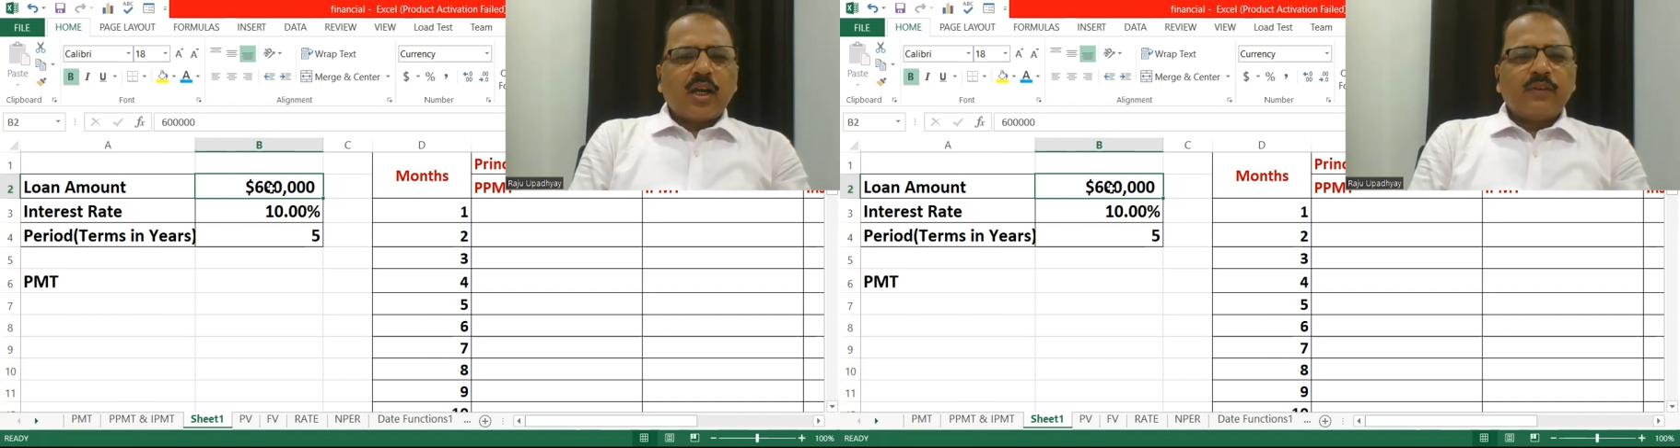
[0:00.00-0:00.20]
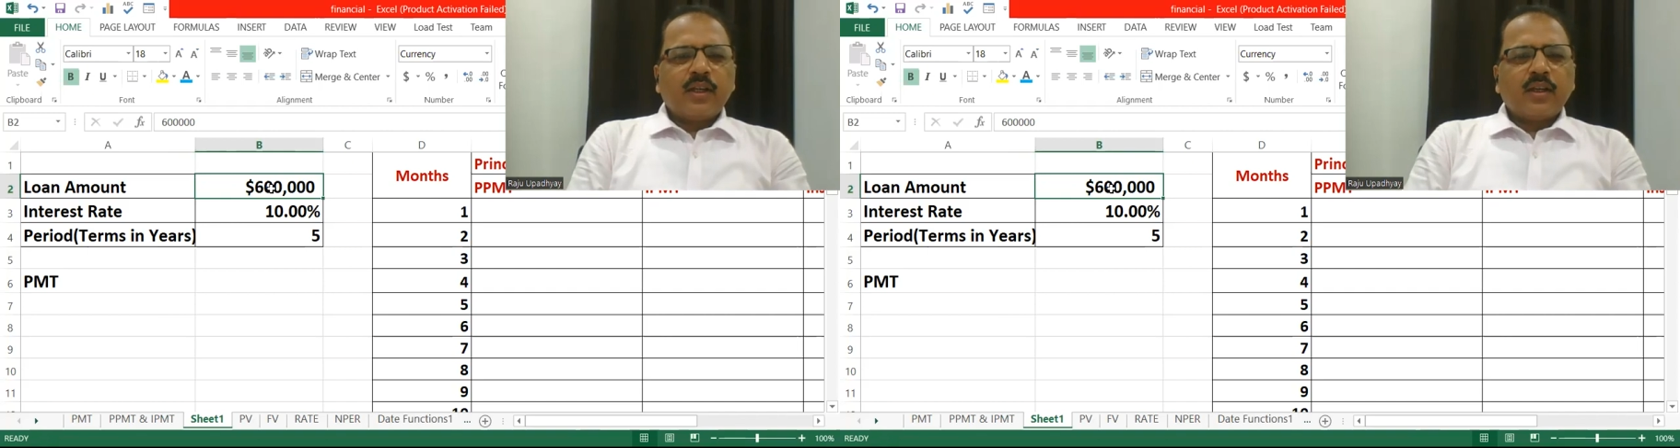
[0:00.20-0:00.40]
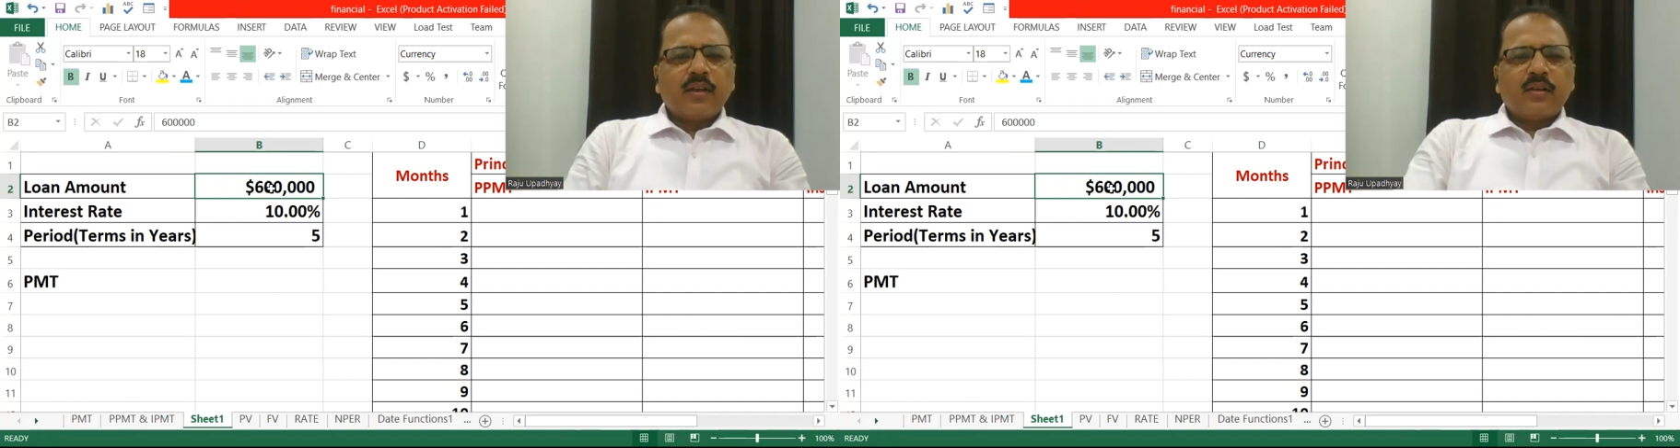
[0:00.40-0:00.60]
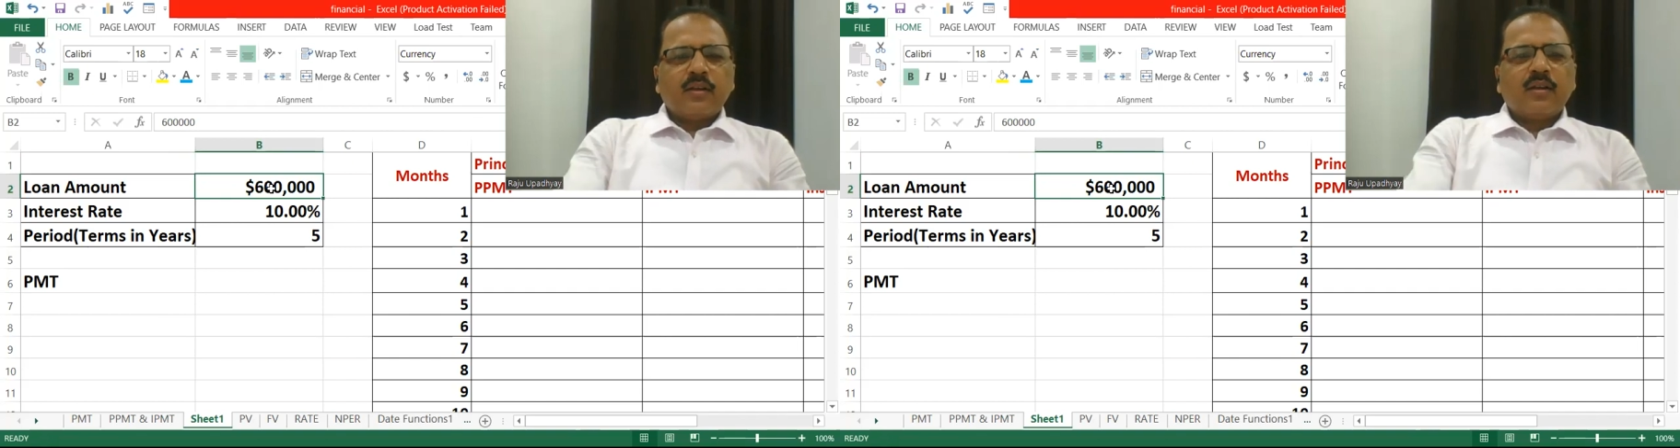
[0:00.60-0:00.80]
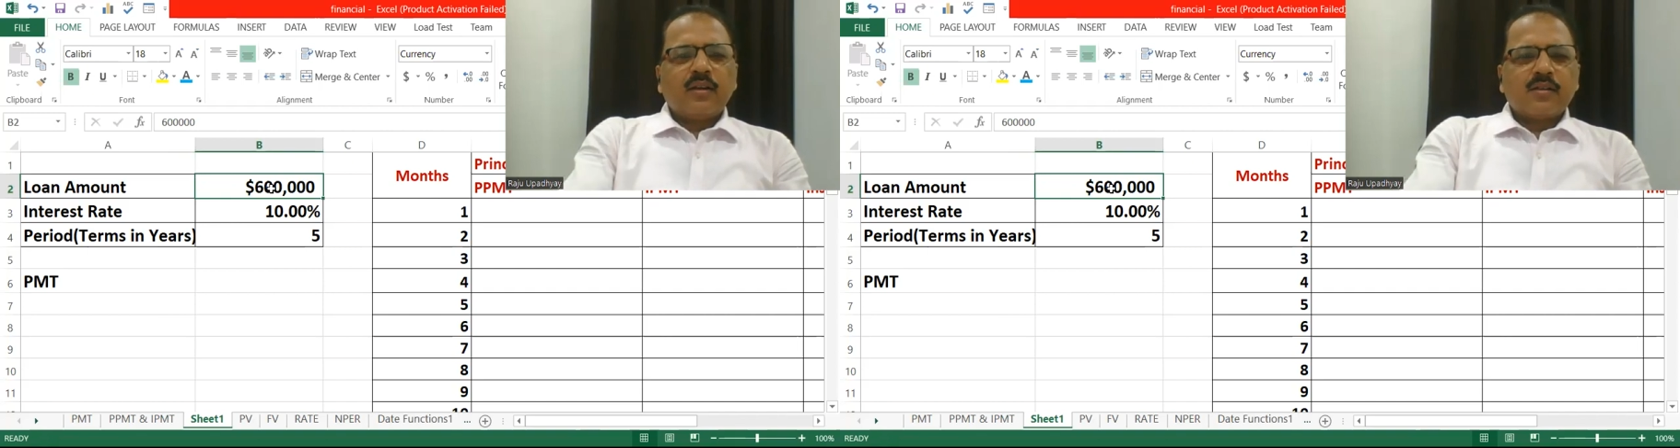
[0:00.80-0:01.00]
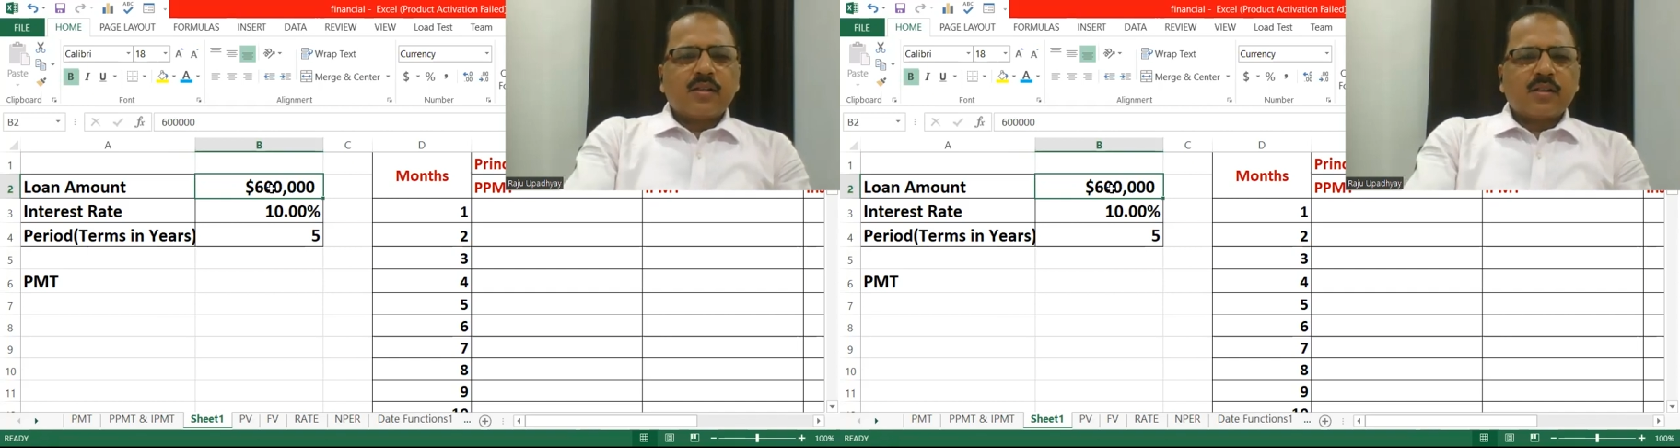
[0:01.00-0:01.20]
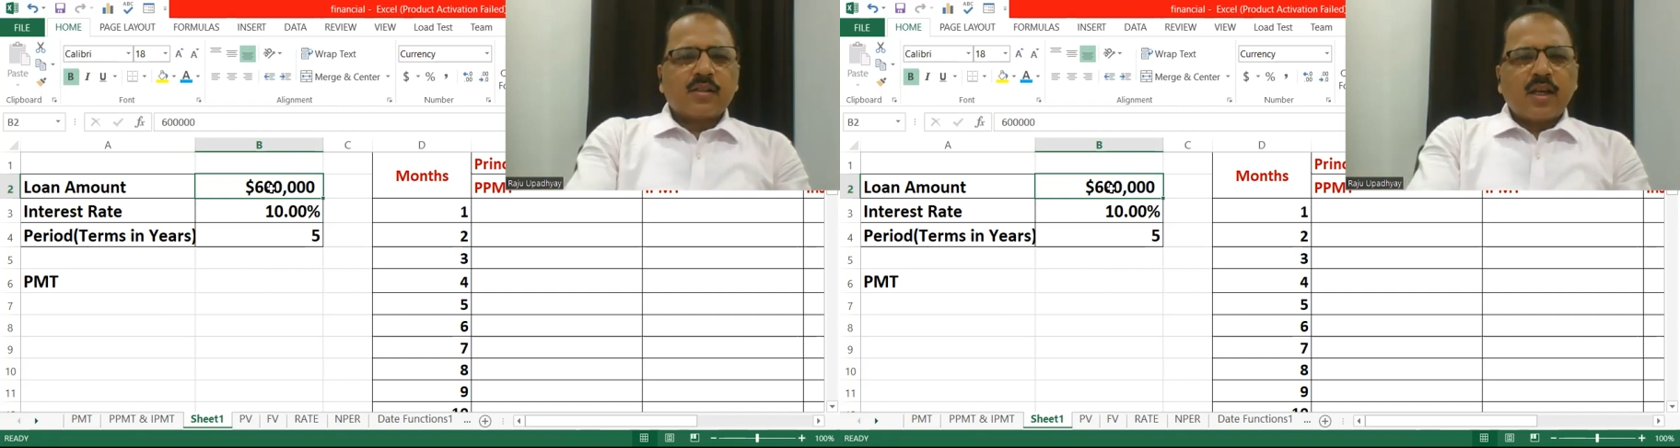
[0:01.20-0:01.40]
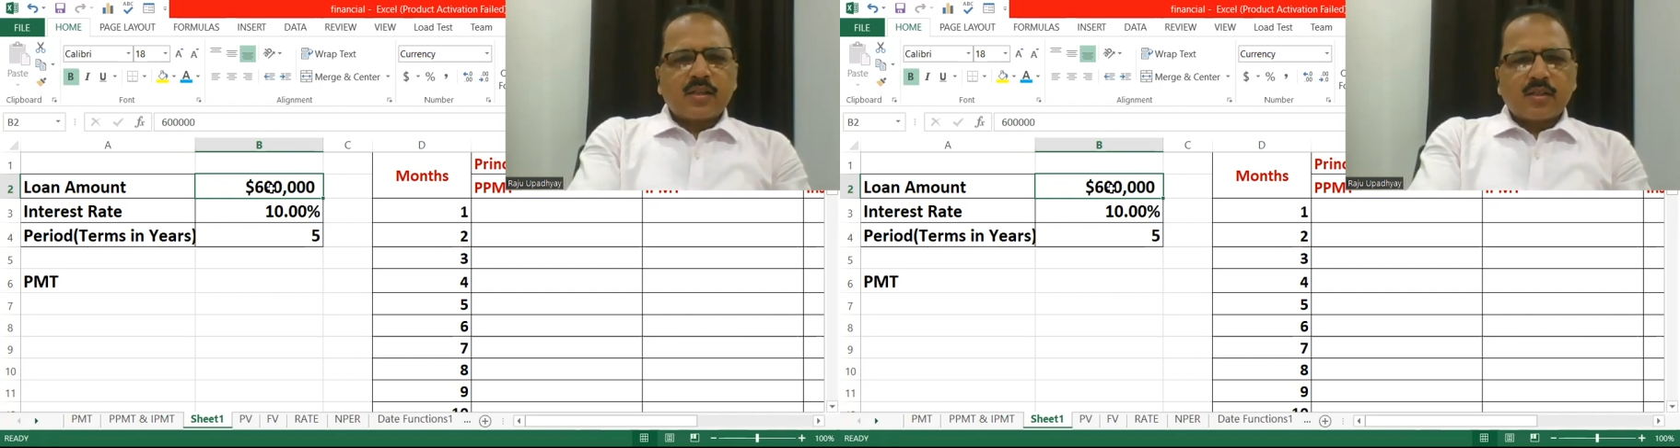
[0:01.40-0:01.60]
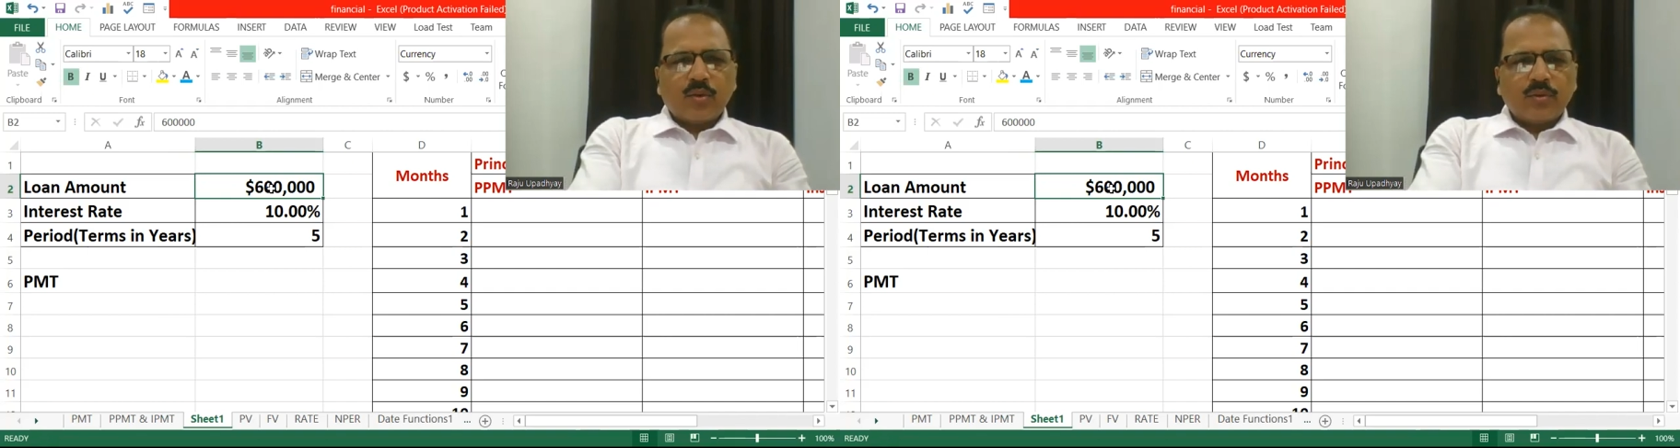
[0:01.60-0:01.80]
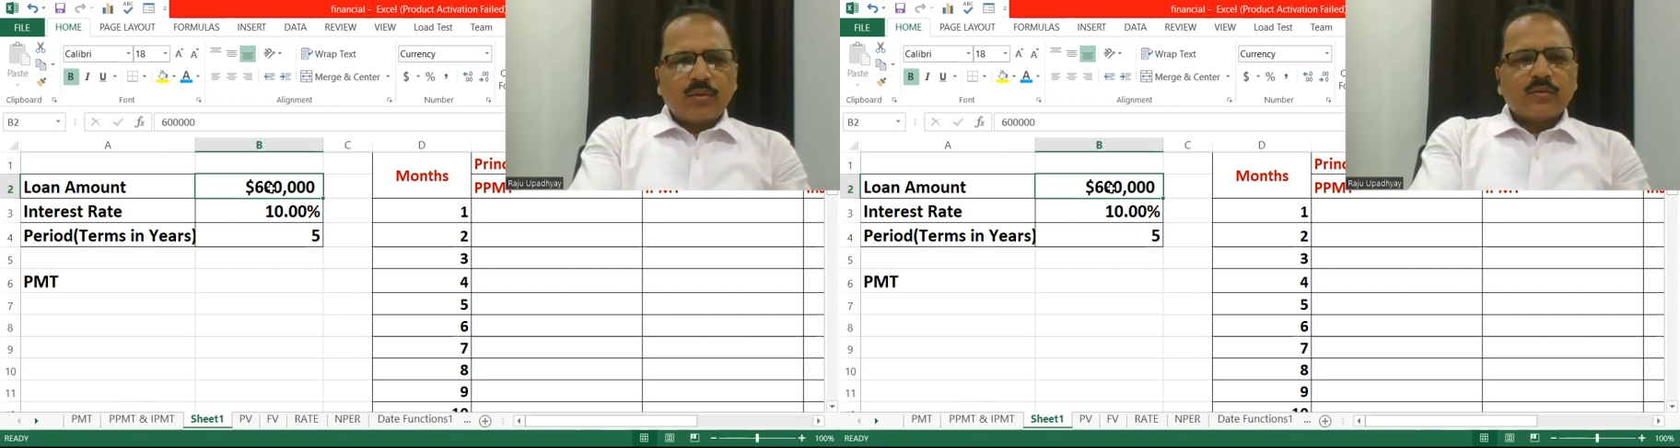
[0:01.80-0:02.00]
I have taken 6 lakhs
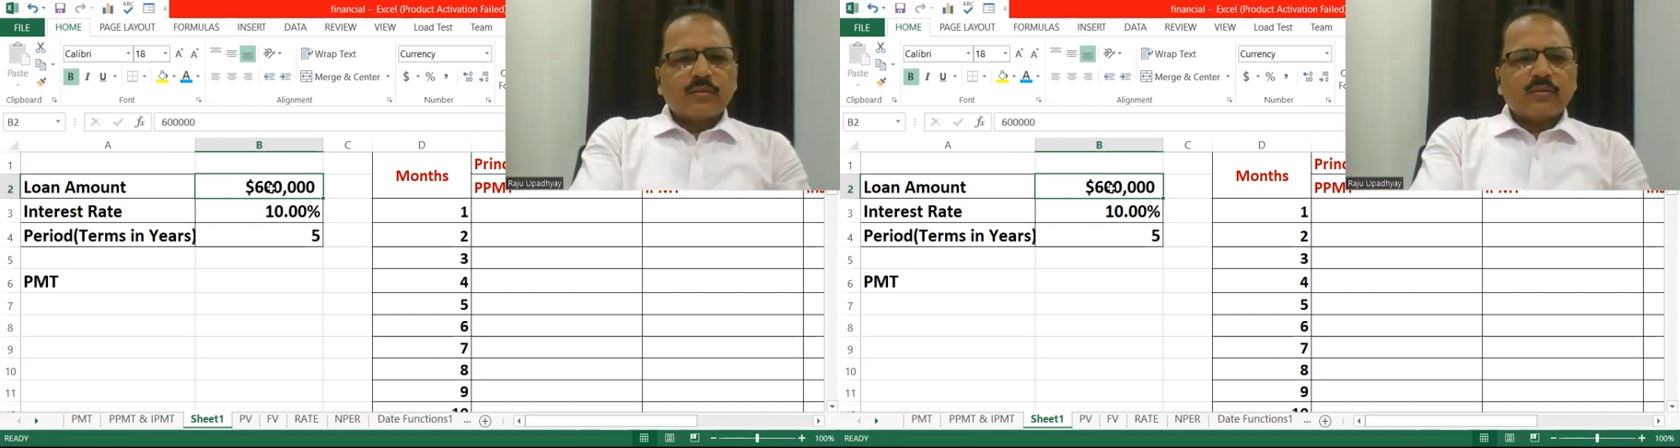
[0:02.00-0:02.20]
loan